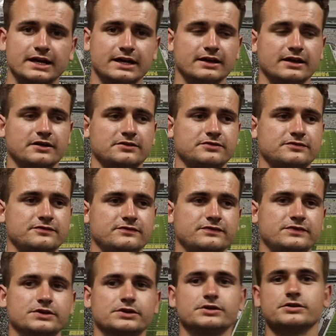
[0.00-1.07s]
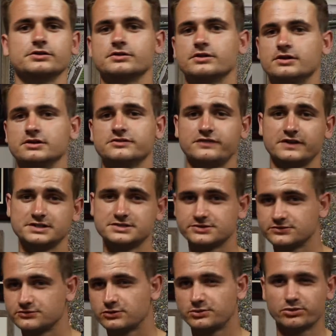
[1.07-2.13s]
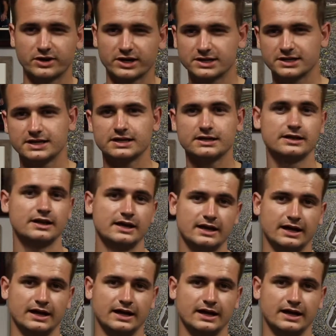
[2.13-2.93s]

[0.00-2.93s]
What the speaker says: If you're on the fence of what brand to get,